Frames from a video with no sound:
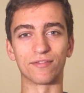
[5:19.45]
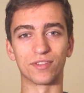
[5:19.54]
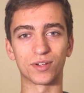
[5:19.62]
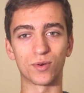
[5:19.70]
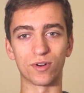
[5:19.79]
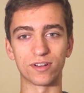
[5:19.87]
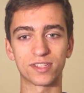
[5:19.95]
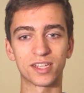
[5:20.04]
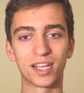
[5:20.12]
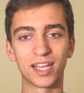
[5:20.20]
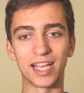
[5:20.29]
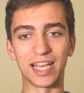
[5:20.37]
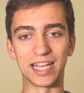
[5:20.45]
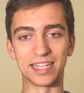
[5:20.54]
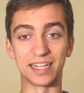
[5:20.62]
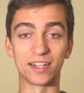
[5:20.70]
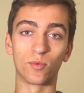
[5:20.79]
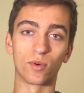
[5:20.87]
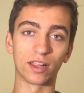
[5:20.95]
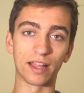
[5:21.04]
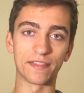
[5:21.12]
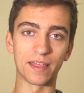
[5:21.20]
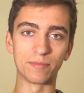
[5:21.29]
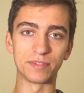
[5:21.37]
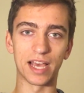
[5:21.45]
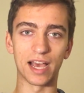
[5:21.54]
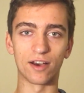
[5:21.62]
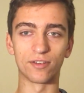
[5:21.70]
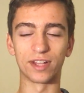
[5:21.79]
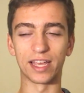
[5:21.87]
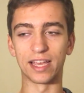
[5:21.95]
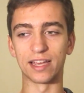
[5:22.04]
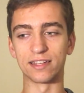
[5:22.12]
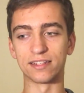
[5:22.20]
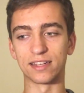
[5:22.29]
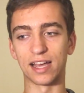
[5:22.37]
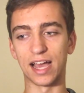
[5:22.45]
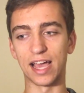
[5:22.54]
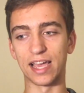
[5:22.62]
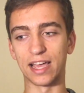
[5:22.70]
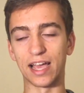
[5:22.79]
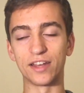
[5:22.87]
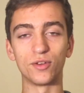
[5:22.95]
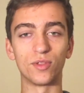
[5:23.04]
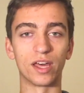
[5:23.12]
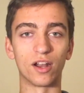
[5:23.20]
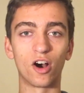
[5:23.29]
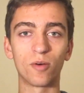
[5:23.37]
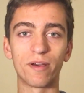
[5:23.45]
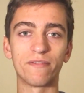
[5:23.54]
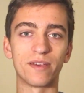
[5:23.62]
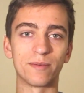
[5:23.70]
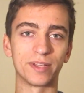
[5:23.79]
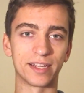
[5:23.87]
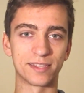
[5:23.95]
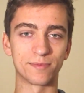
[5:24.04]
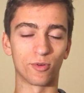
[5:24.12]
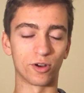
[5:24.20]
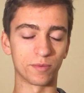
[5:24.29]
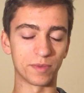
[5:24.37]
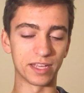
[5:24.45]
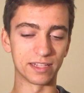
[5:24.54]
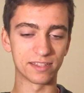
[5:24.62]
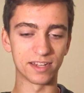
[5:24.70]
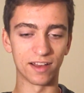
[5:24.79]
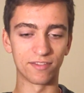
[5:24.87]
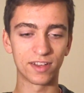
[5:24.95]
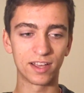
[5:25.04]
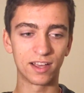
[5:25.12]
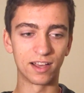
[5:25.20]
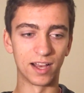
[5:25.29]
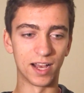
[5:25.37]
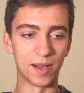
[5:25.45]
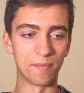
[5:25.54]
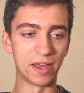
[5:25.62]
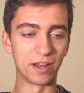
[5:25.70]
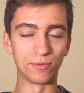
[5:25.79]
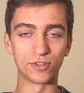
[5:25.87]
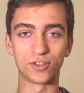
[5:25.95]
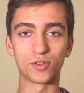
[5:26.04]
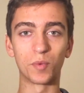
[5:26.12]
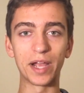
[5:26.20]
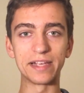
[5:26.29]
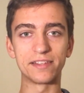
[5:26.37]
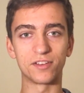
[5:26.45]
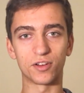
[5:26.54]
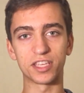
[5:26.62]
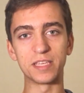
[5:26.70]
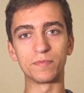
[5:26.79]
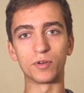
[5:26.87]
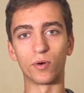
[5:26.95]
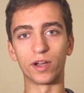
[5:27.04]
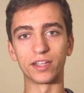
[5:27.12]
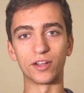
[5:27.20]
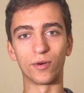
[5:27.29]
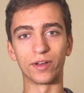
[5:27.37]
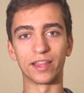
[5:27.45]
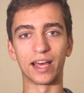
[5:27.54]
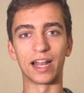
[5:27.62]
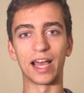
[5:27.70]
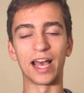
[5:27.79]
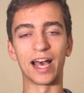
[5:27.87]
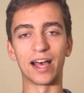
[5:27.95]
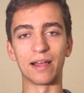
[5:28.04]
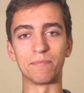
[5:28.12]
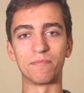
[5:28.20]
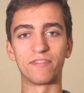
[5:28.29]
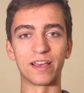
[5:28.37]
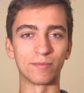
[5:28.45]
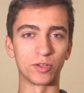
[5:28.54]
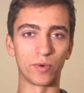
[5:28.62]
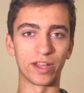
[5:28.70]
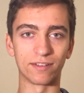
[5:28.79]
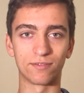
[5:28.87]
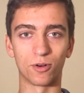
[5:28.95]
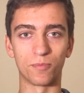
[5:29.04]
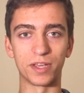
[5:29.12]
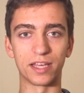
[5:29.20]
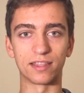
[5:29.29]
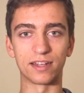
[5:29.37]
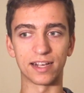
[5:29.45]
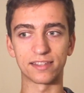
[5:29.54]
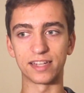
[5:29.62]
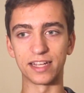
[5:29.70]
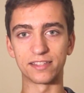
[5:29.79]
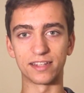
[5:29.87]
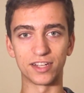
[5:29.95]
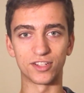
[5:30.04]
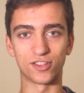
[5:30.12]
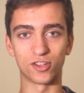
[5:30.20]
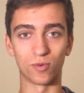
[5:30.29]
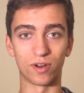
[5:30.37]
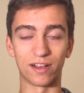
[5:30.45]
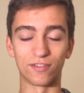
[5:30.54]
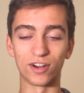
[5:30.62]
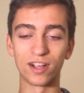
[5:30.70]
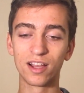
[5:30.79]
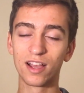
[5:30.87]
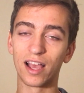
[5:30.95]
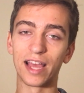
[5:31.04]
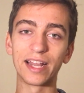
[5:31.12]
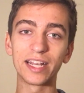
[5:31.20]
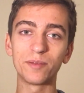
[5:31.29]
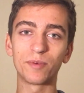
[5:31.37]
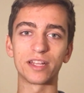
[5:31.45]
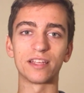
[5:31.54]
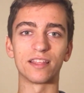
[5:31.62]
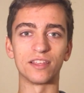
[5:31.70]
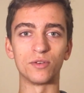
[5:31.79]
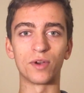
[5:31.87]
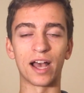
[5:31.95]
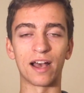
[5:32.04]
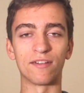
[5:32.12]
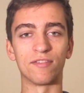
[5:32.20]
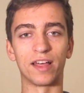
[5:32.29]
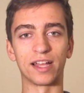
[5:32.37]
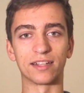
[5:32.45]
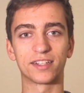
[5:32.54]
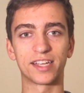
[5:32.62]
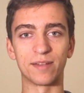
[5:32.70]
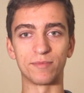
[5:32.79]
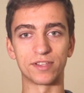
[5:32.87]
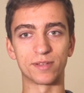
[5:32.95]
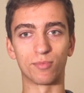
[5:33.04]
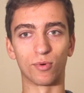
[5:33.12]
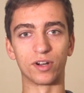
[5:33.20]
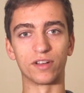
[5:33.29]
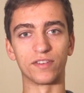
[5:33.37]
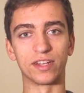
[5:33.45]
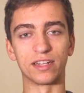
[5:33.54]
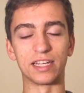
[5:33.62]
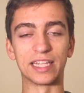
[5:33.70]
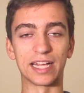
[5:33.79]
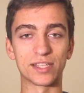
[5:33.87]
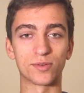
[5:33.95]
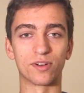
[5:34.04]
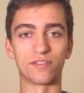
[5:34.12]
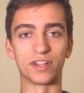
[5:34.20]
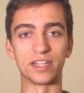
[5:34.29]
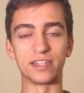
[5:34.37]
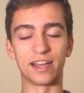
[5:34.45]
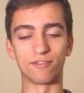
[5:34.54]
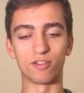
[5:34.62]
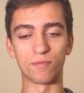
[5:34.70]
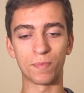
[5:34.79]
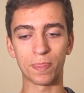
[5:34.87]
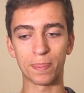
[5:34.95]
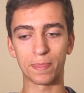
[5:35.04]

of the course, and I didn't want to let them down, and I knew that all my family had supported me and stuff, and it was just way easier to keep going knowing that I had family waiting for me at the next aid stations or whatever. And anybody that you have that can be supportive in that sort of an endeavor